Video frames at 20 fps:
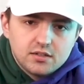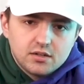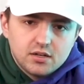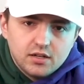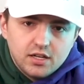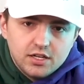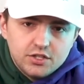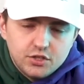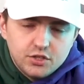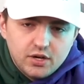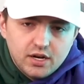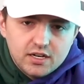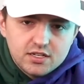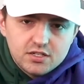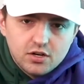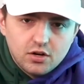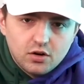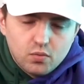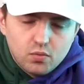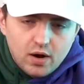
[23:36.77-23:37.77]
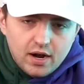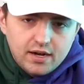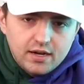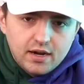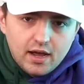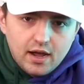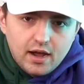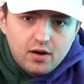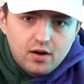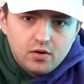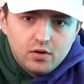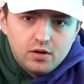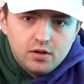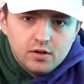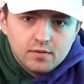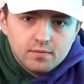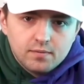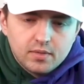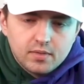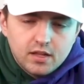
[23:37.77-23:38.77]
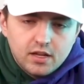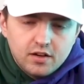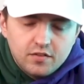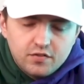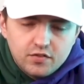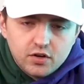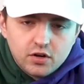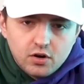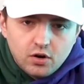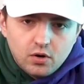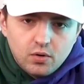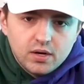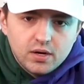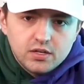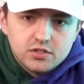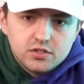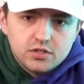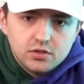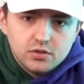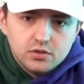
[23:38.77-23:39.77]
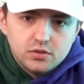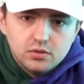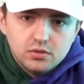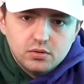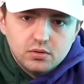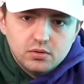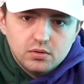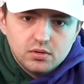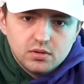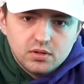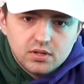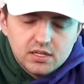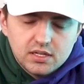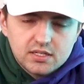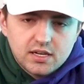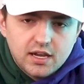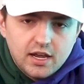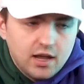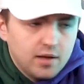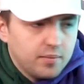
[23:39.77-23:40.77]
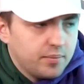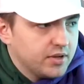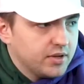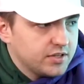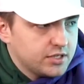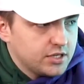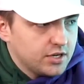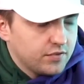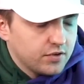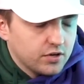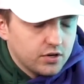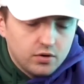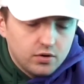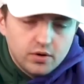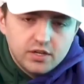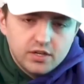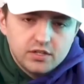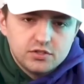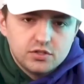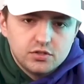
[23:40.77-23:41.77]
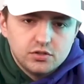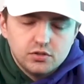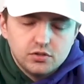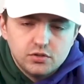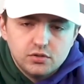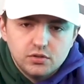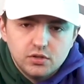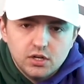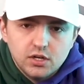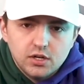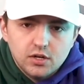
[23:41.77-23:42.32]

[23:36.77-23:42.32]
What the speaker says: I'm going to let you guys know right now, if you're going to this campus, if you're going to